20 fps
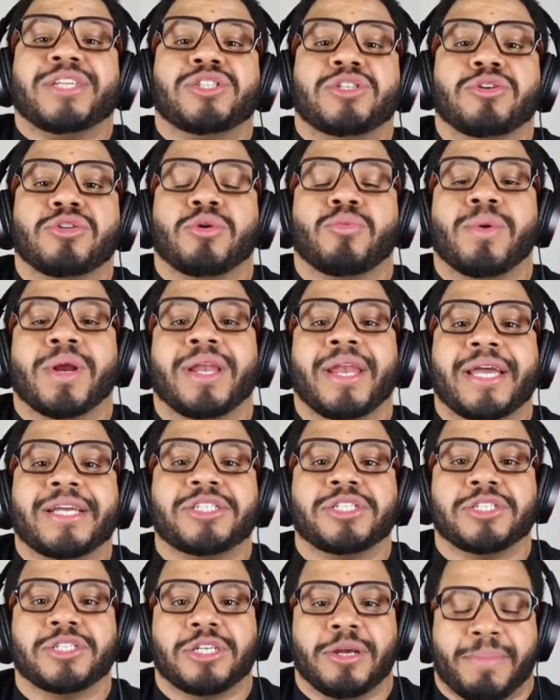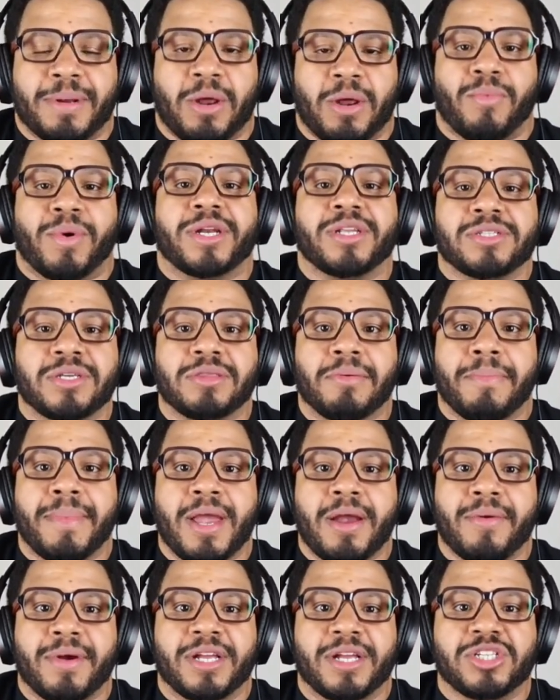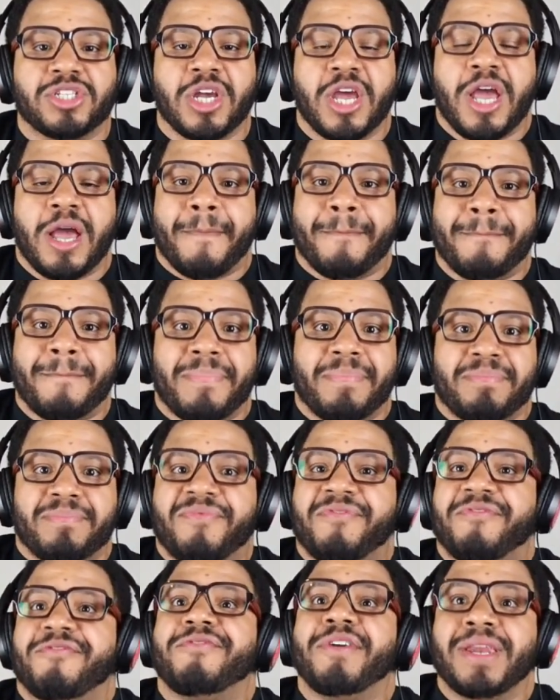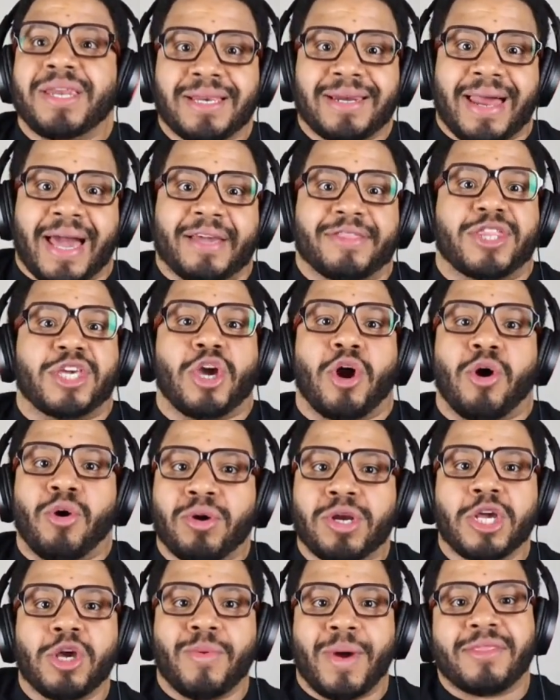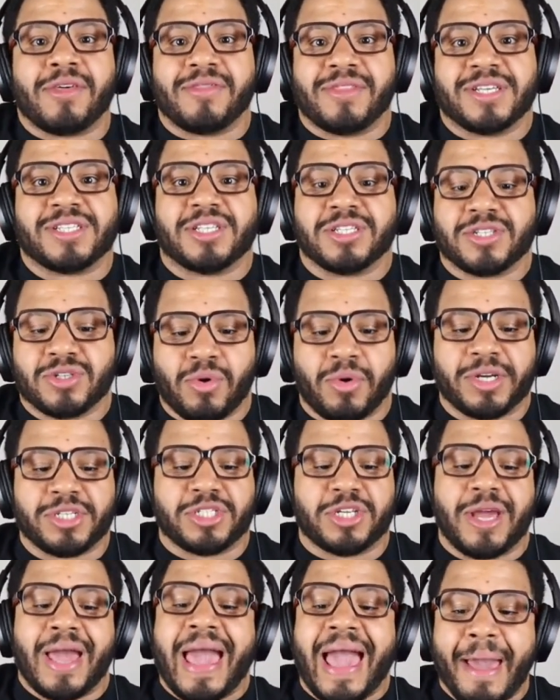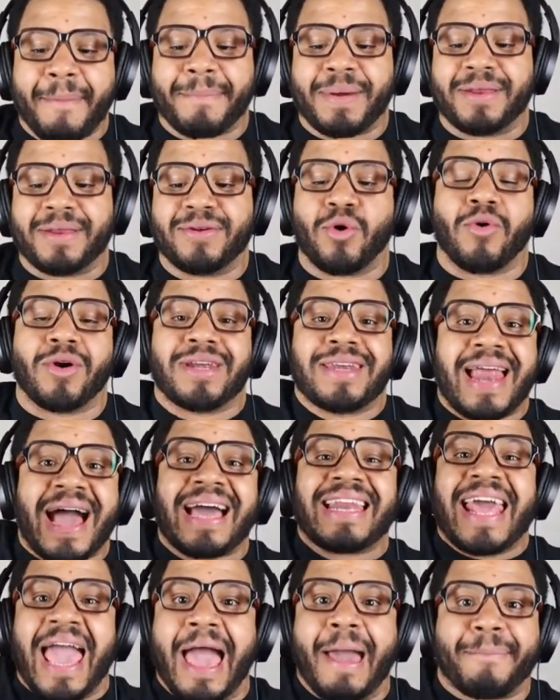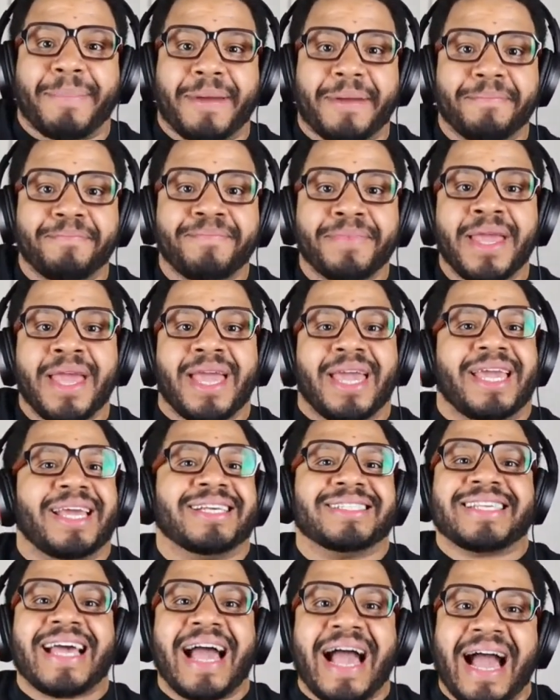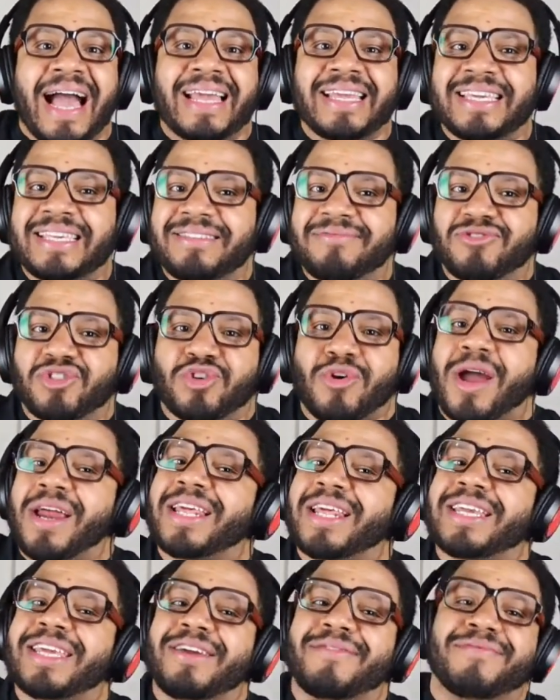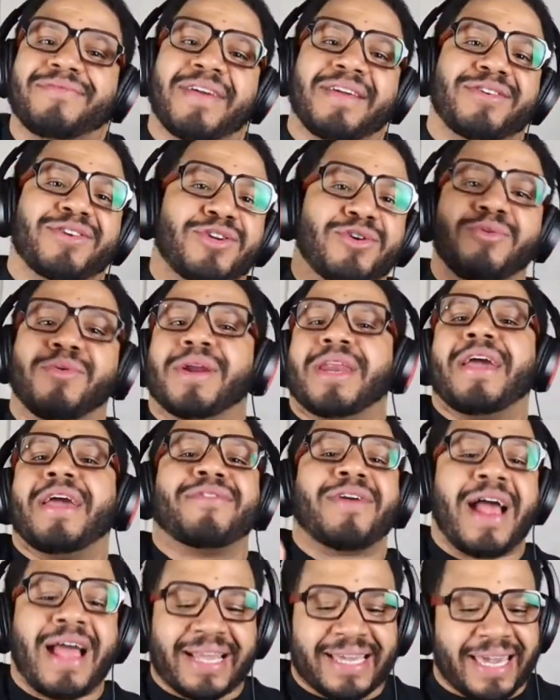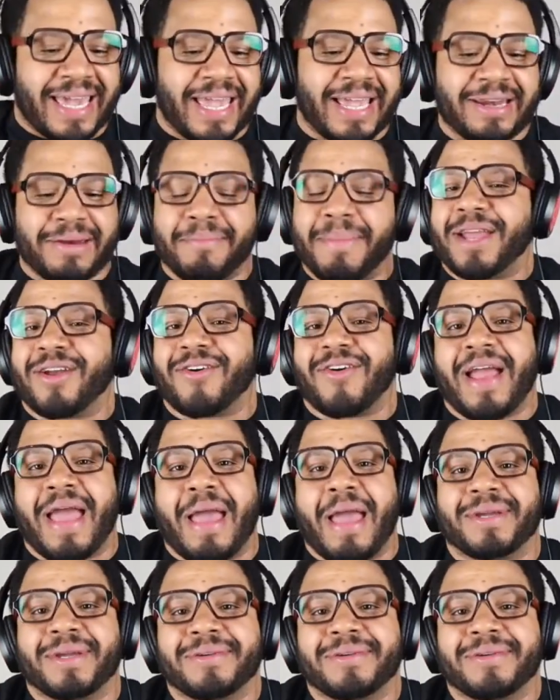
the relationship and I went into the marriage feeling like the only way that this is going to happen or not happen is I try to give do whatever I can to make her happy.